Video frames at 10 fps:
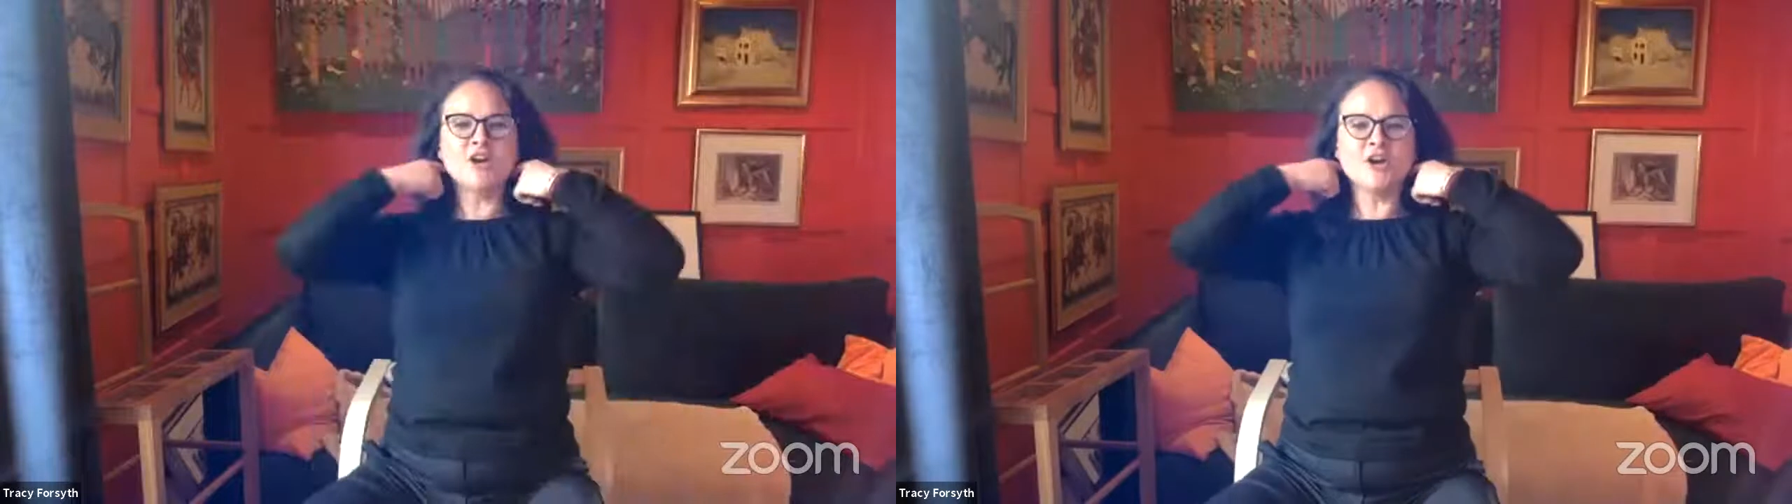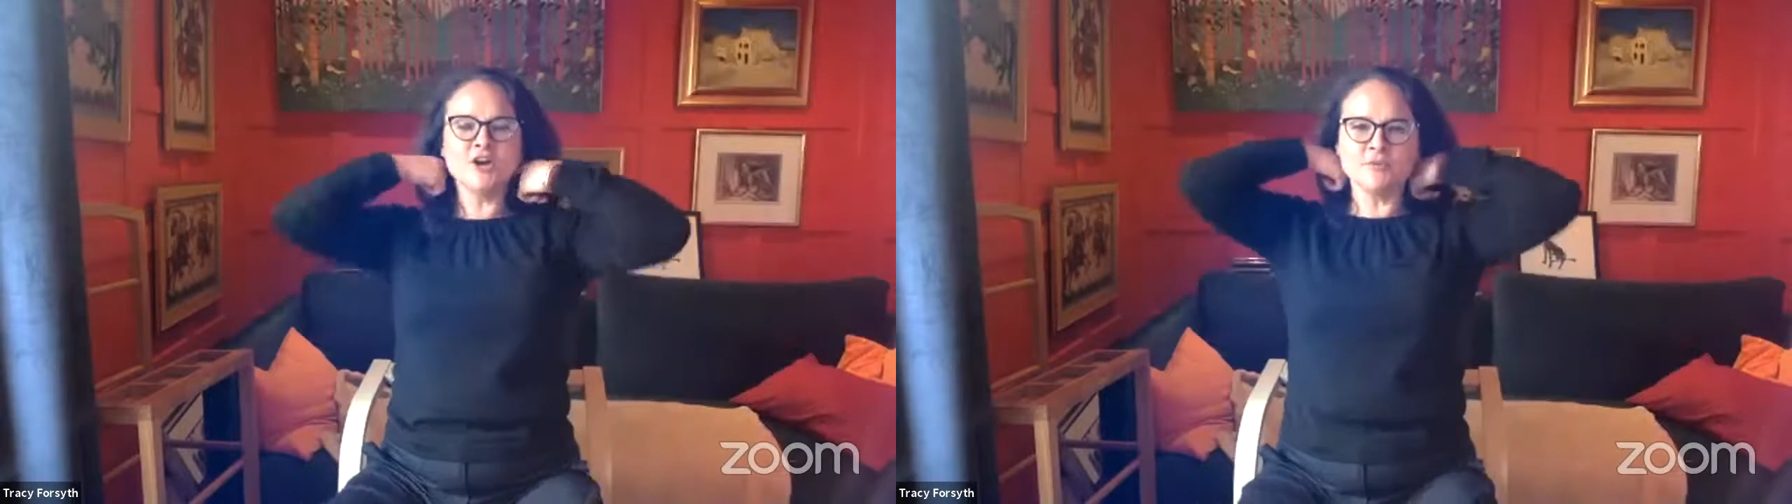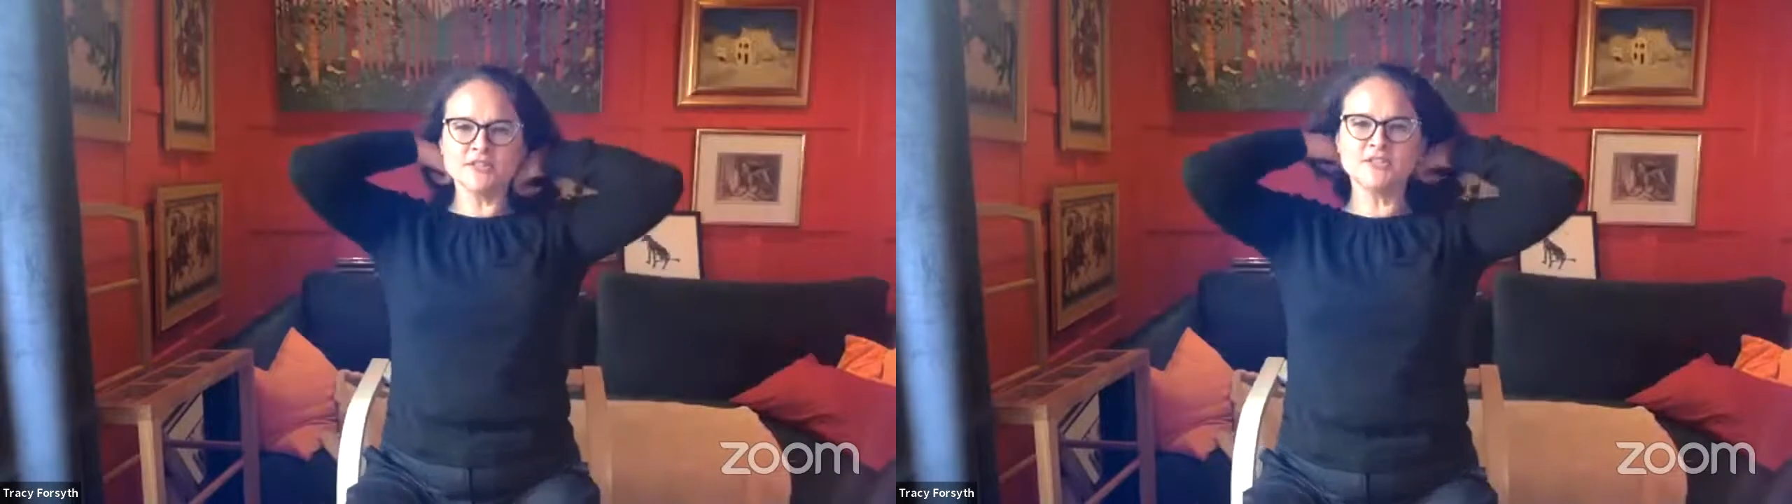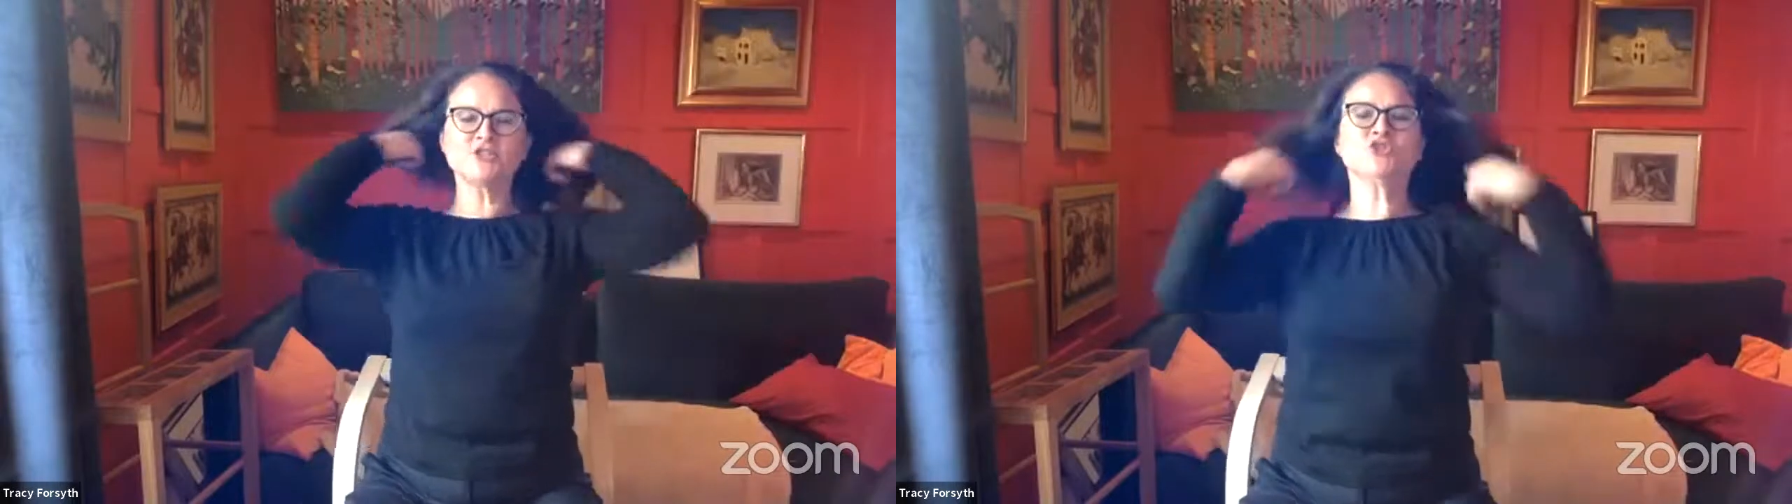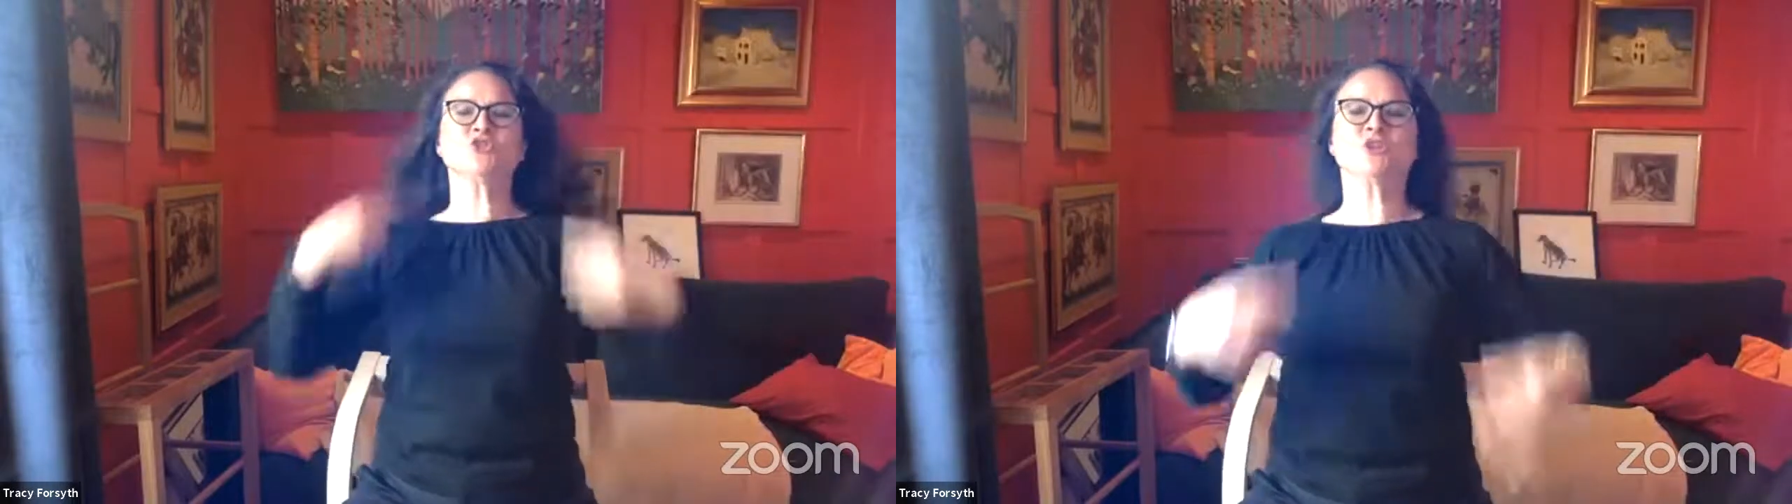I hope that didn't
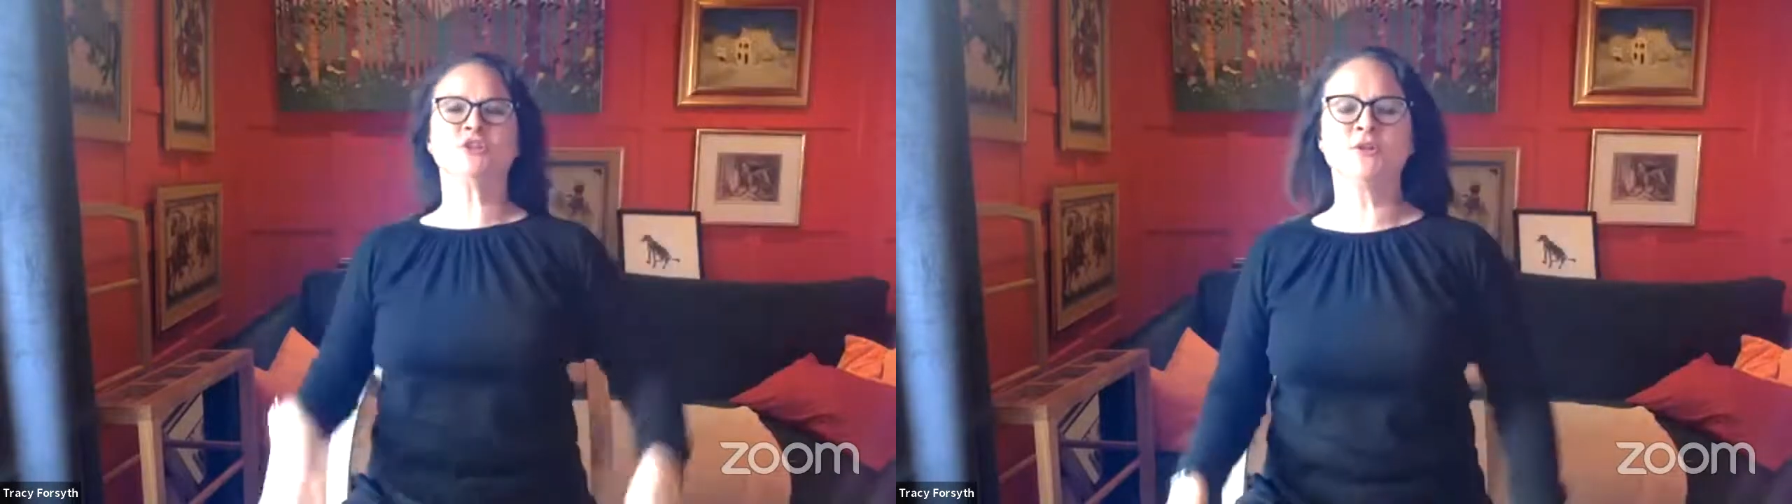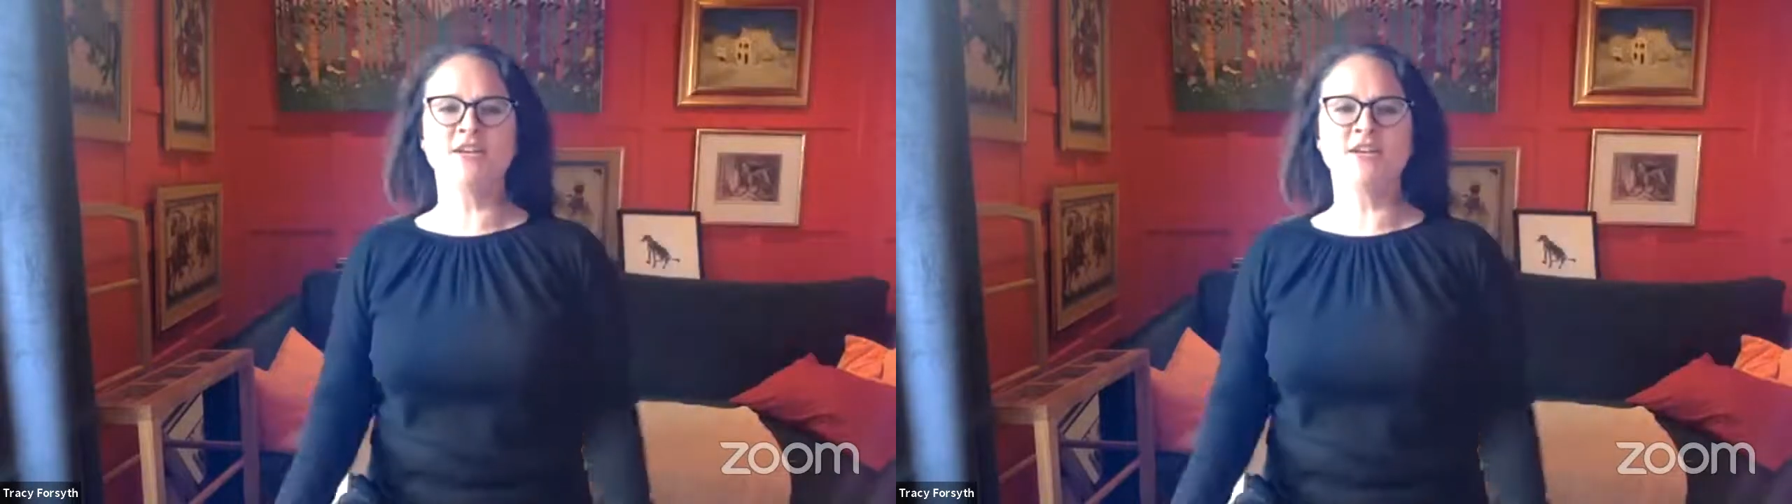shock you